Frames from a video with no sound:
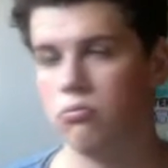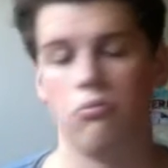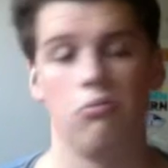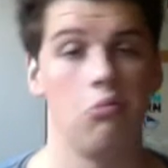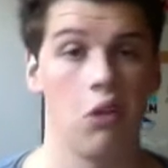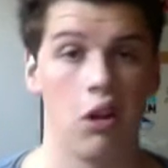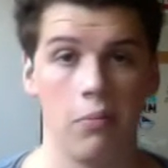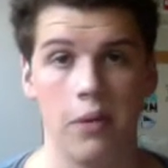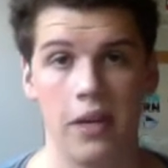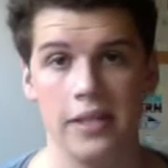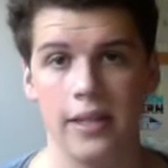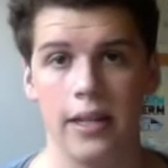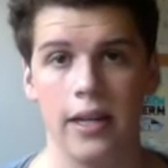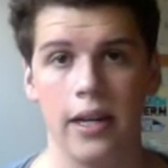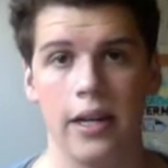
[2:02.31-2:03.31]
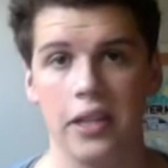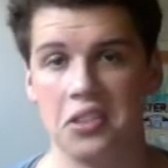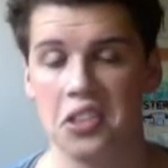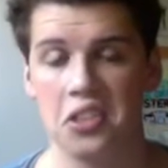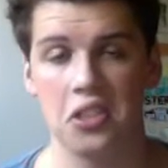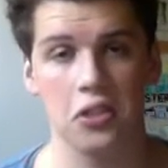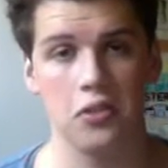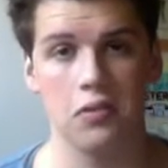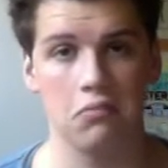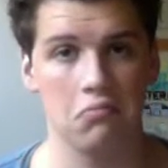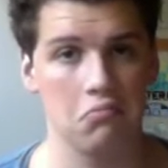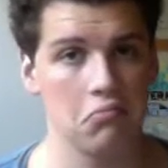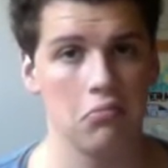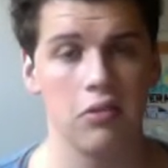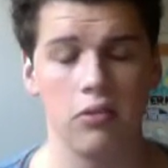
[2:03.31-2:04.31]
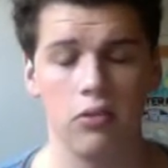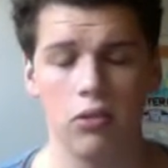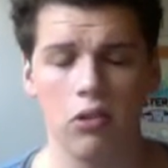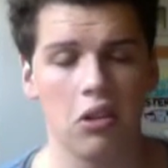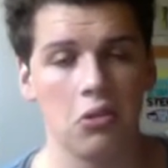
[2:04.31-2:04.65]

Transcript: run basically, and he just took a